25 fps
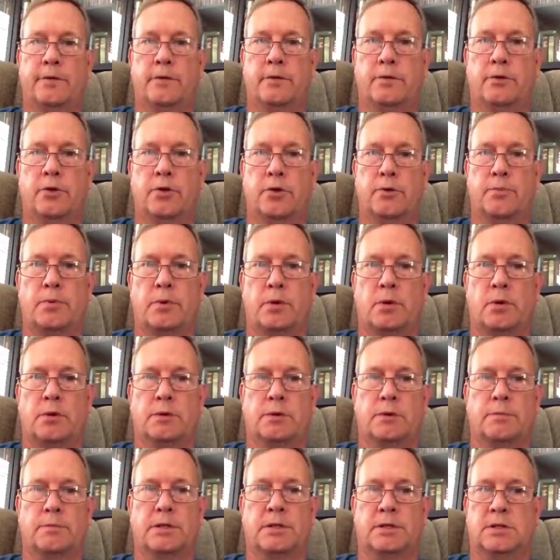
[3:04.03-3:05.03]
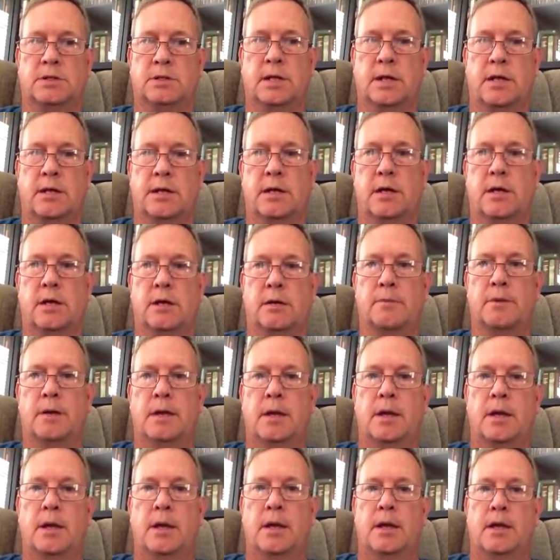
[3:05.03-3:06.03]
on your part to be set up.
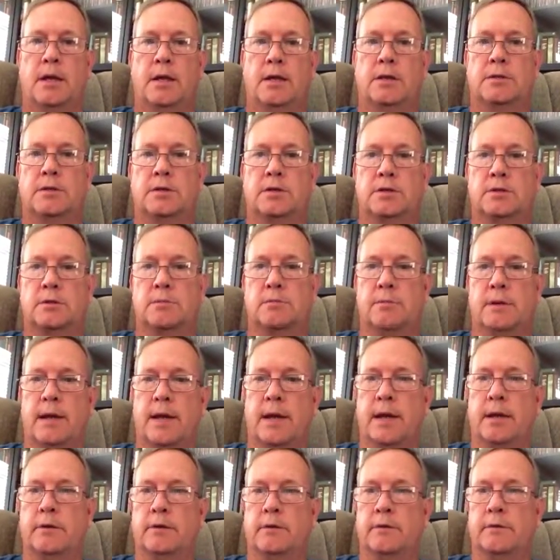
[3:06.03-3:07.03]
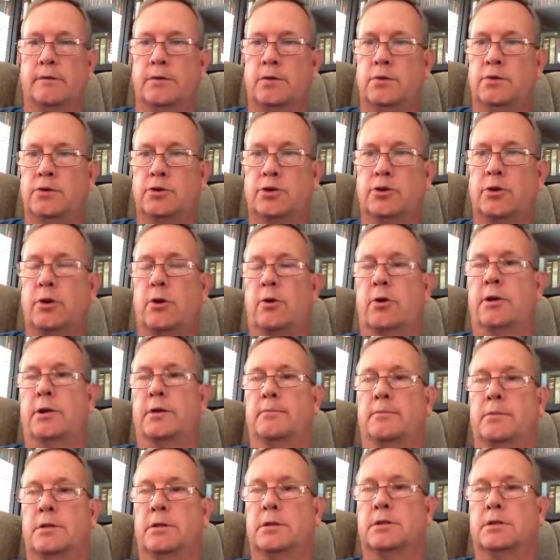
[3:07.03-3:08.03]
It's just a matter of you
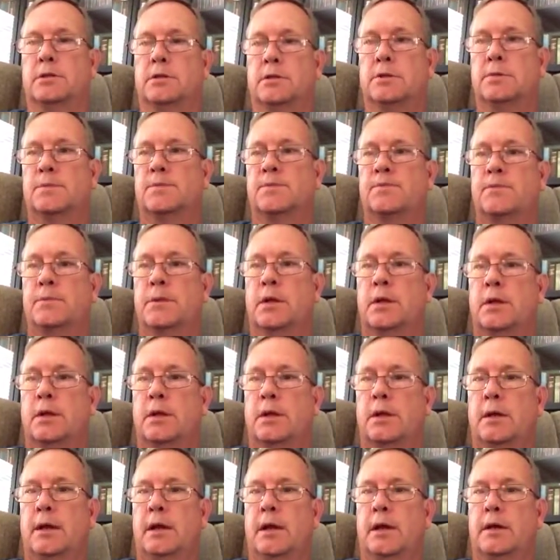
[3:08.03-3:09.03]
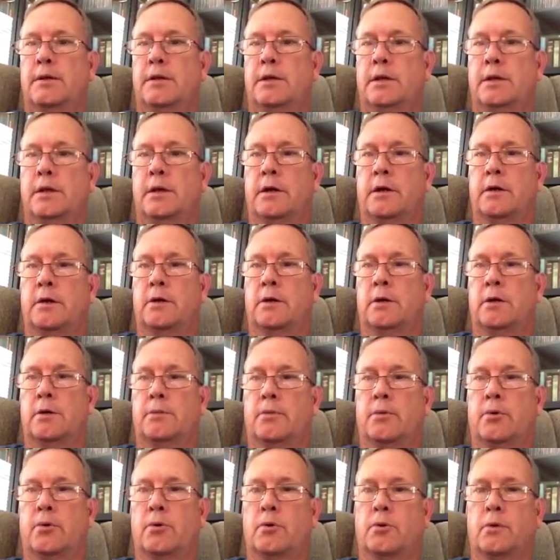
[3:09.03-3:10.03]
starting business. And then there
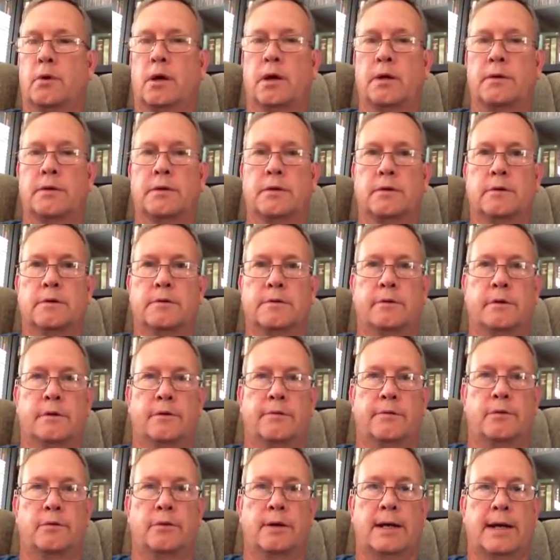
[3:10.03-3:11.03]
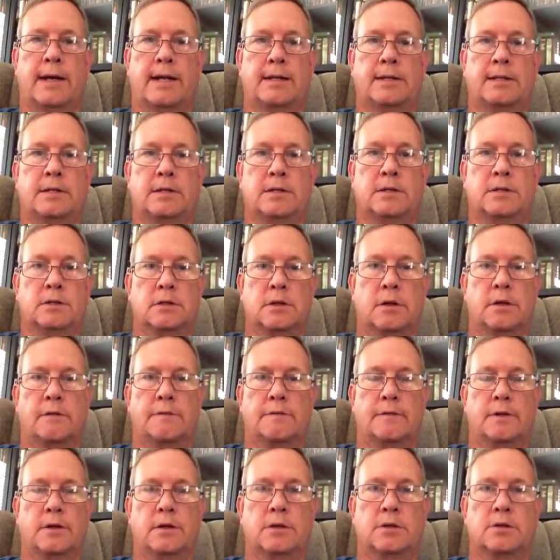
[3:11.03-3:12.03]
are other varieties
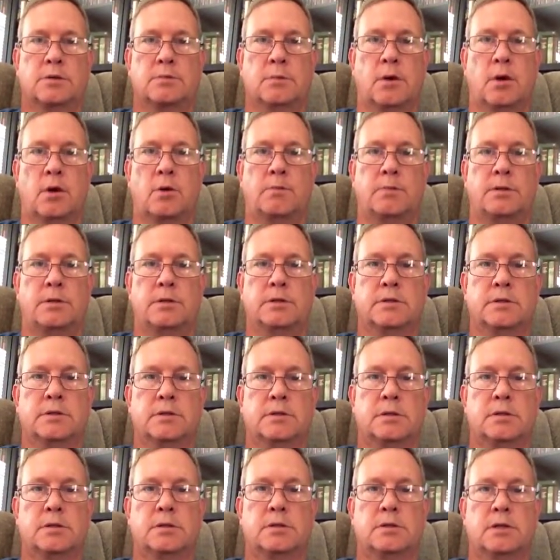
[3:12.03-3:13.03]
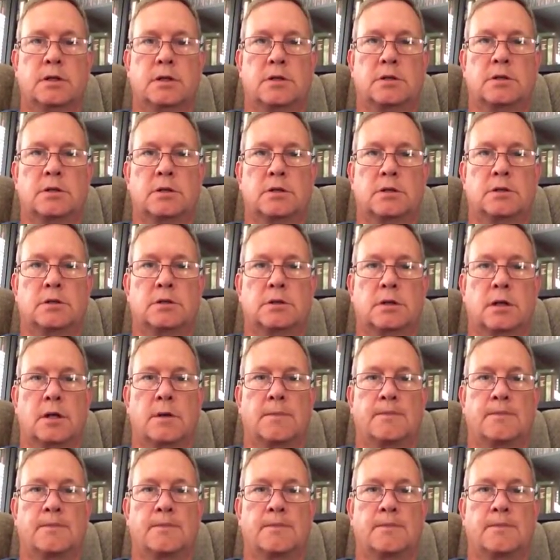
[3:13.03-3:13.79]
of small businesses such as